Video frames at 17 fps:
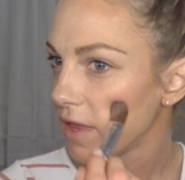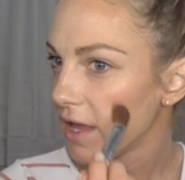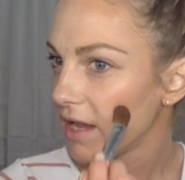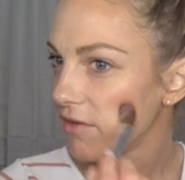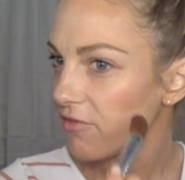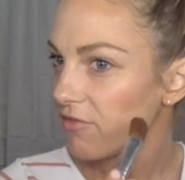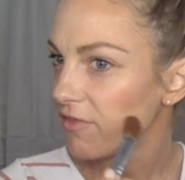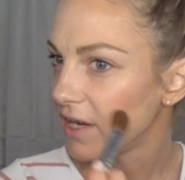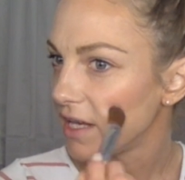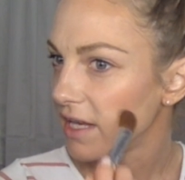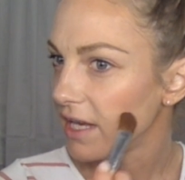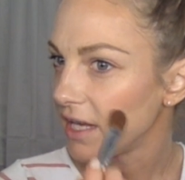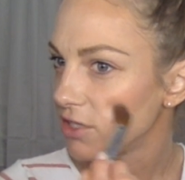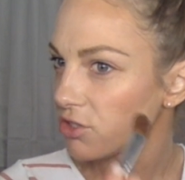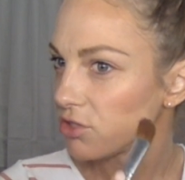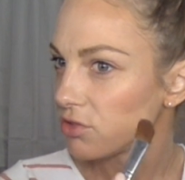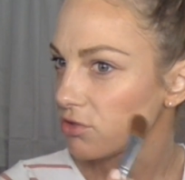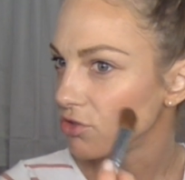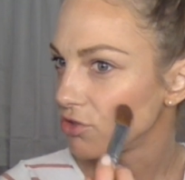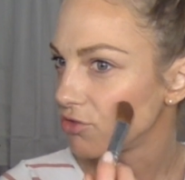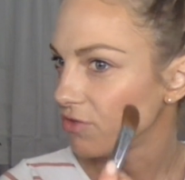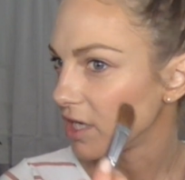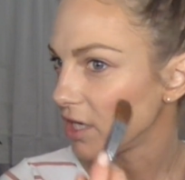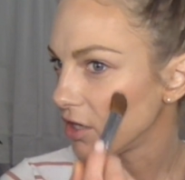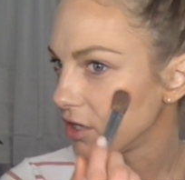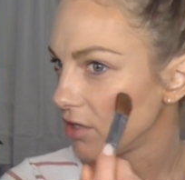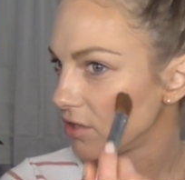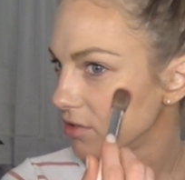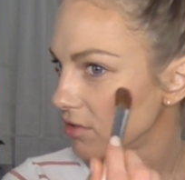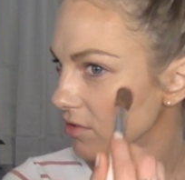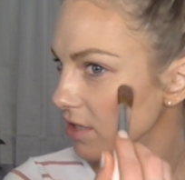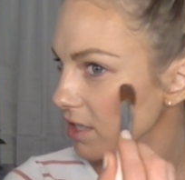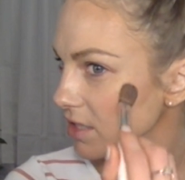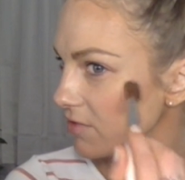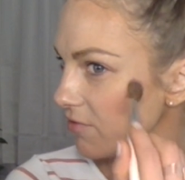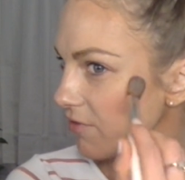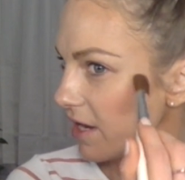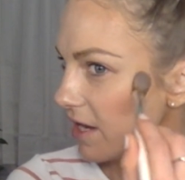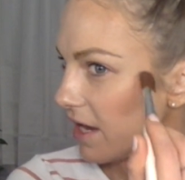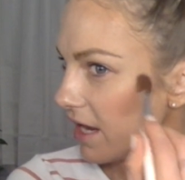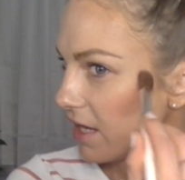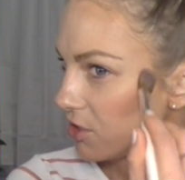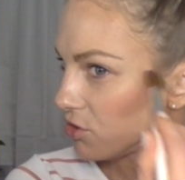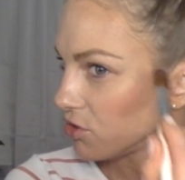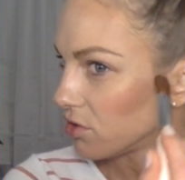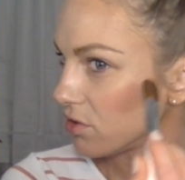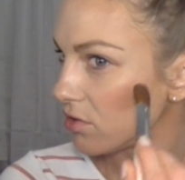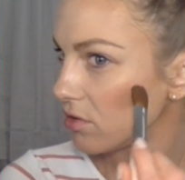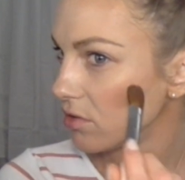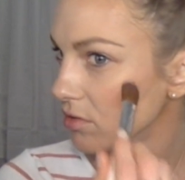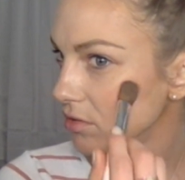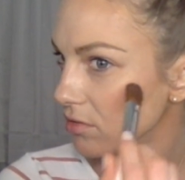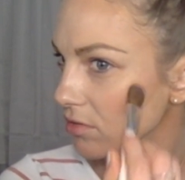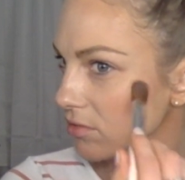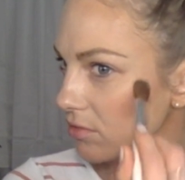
like financial trigger, like financial,